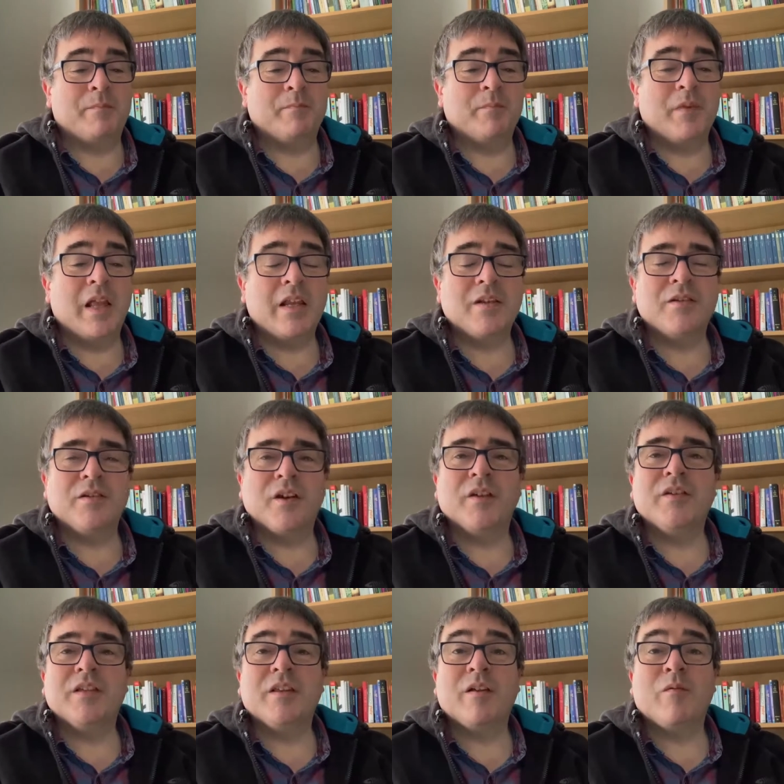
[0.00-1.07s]
Let us
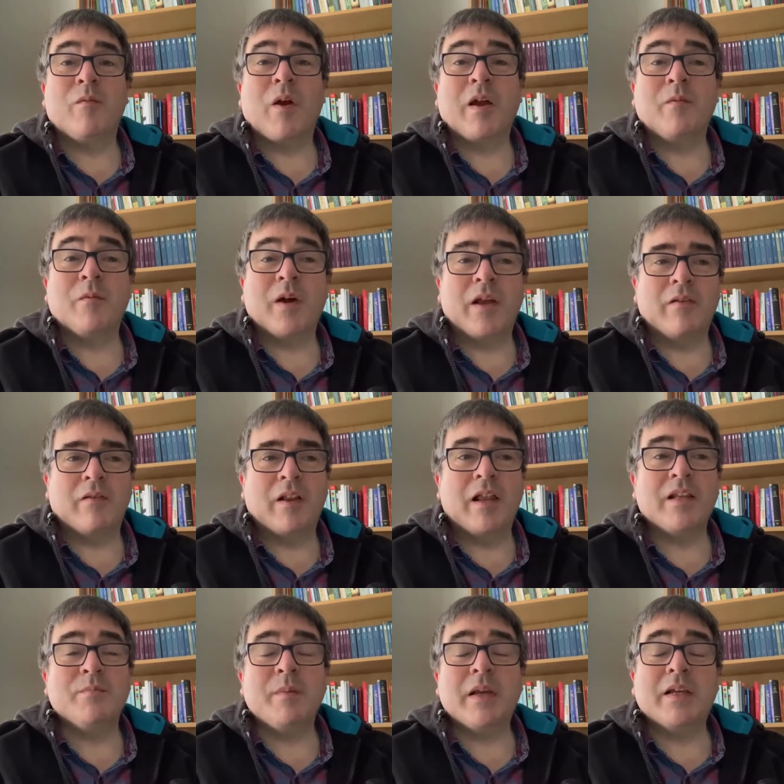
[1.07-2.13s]
judge in the right way. Let
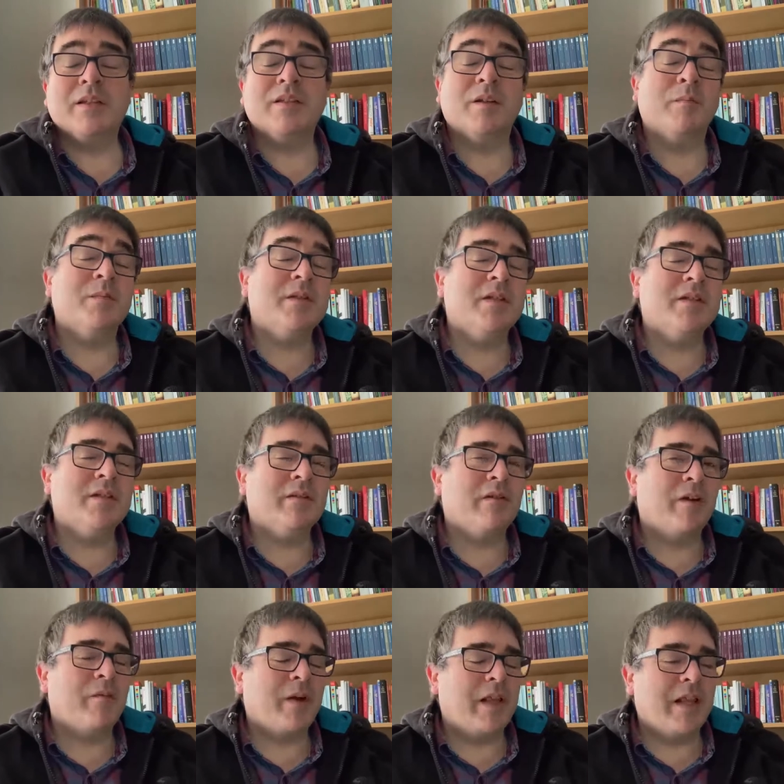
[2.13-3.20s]
us make assumptions in the
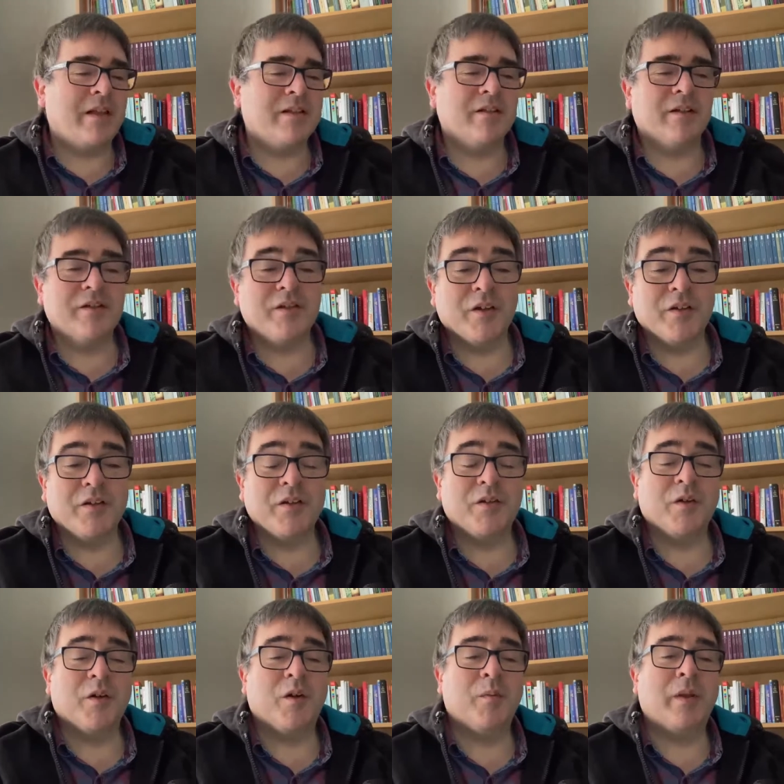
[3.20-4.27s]
right way. Let us not judge at
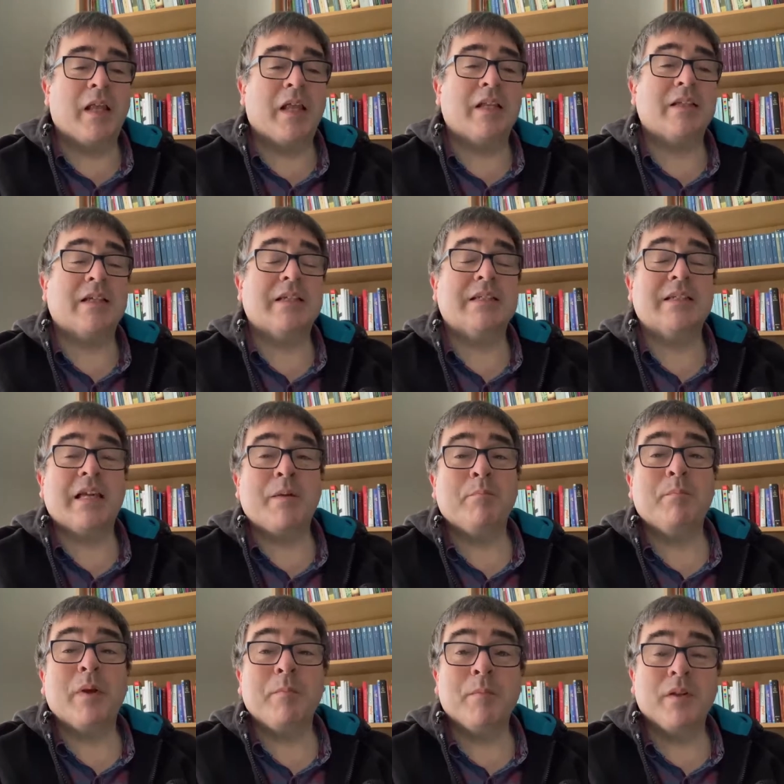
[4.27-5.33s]
all, but let us accept
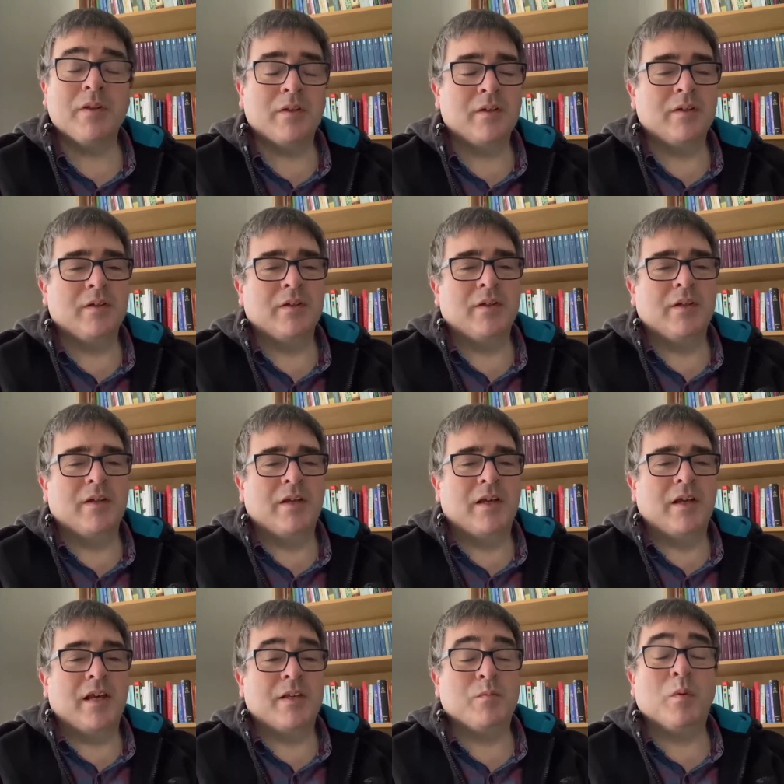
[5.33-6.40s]
people
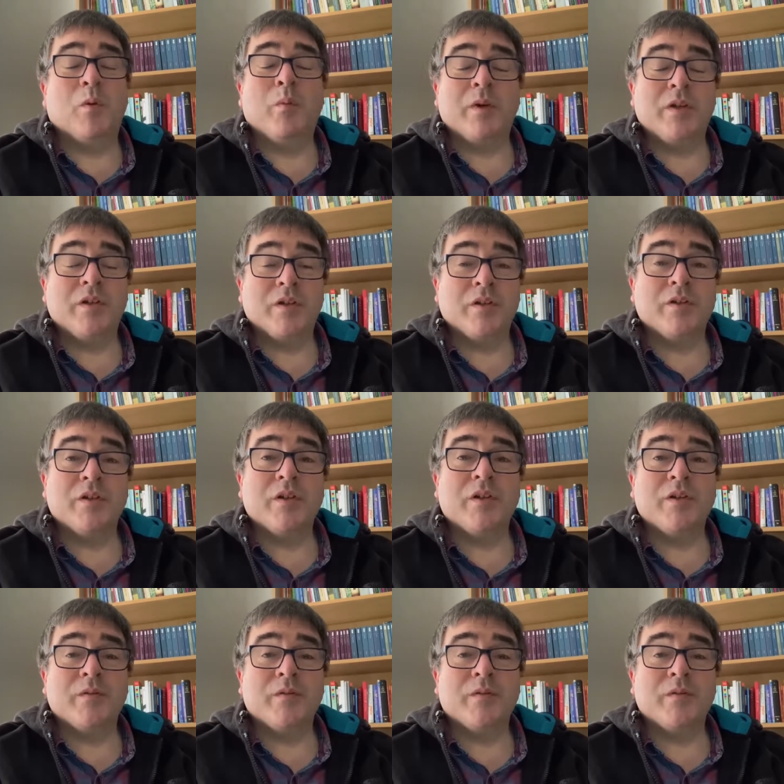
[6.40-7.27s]
is what we should do.